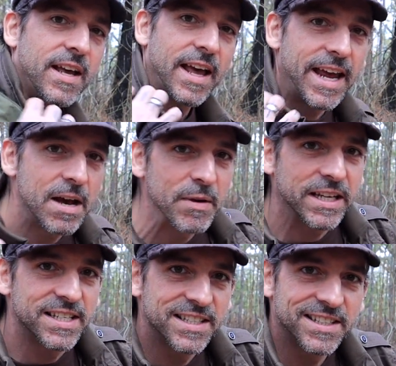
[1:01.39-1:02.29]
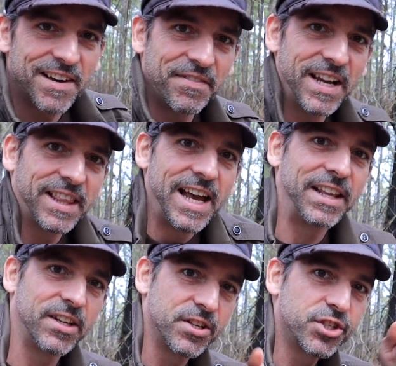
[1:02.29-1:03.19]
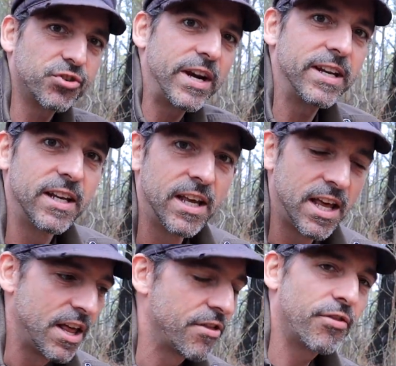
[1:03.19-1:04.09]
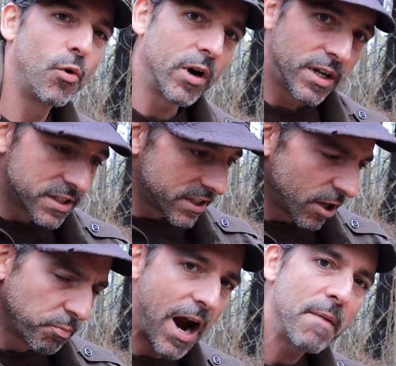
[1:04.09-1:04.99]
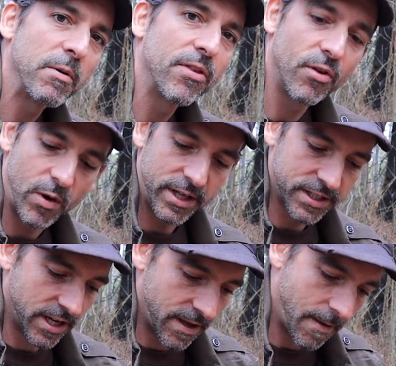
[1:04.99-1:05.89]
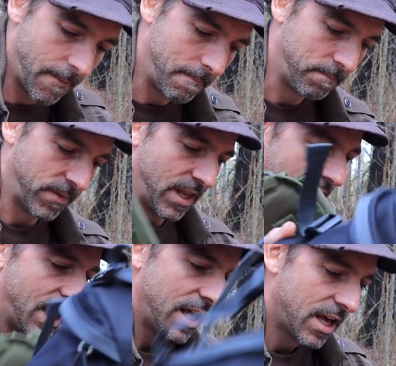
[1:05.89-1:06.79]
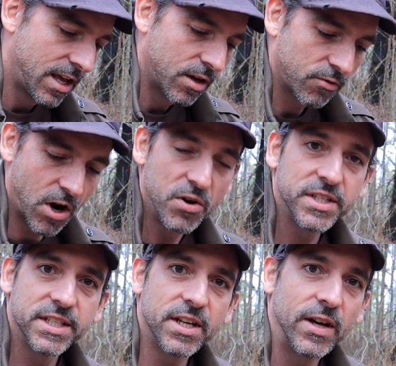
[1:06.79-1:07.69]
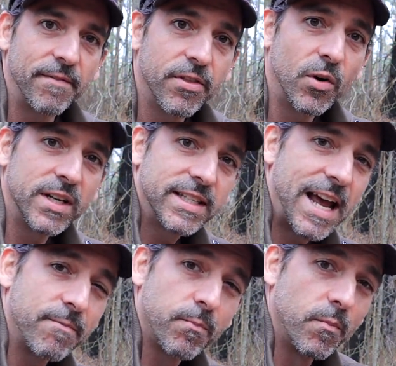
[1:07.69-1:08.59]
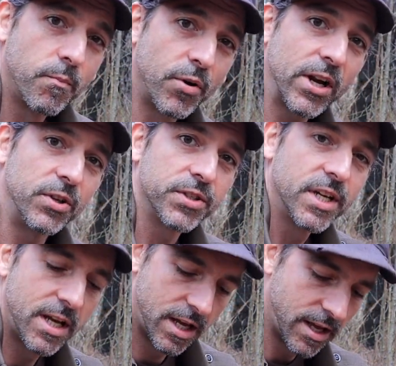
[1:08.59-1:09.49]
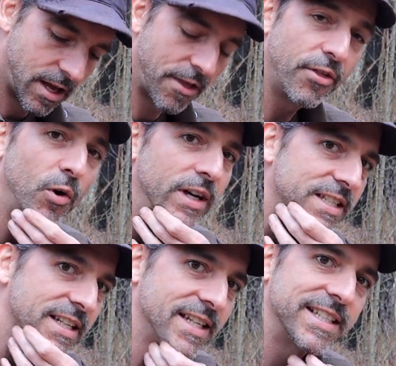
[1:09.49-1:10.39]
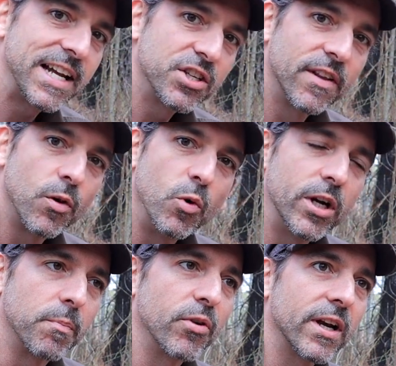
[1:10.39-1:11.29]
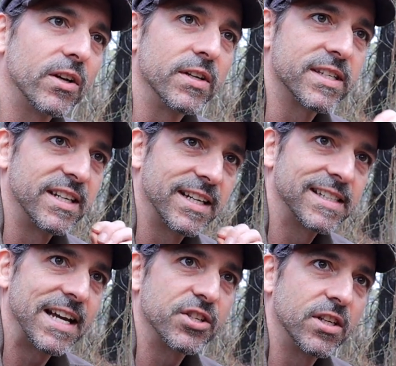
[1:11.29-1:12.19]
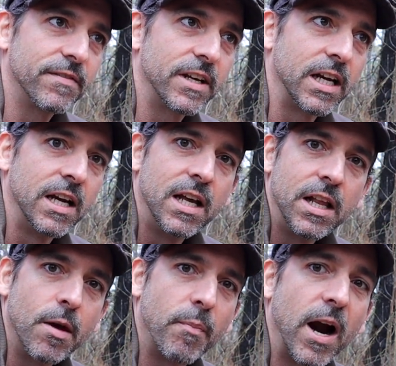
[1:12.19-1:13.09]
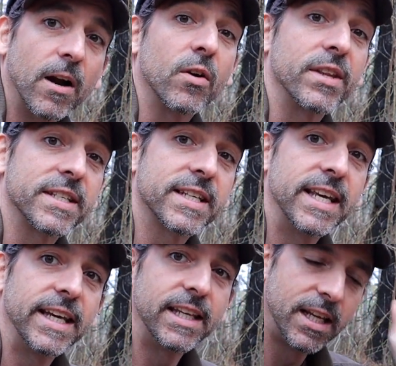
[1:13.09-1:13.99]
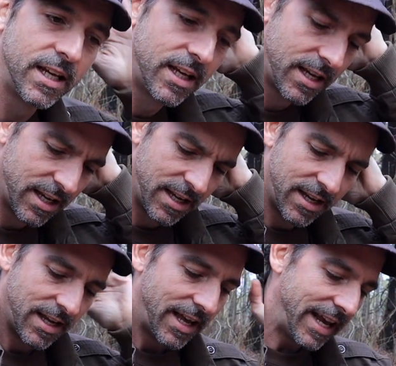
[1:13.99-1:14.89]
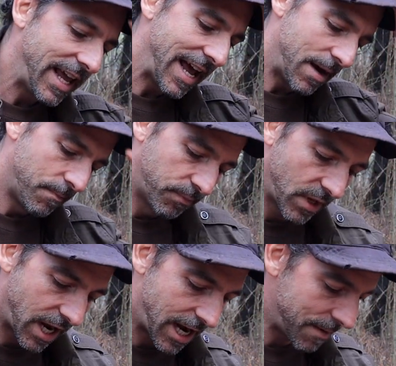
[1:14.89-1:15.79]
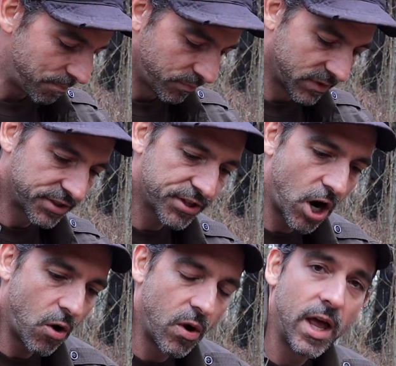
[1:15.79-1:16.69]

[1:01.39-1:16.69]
hammocks and stuff like that. They're straight thorns, and they're proper thorns. Roses don't have thorns, they have prickles. A thorn is an extension of the wood. A prickle is an extension of the bark or the skin. Anyhow, so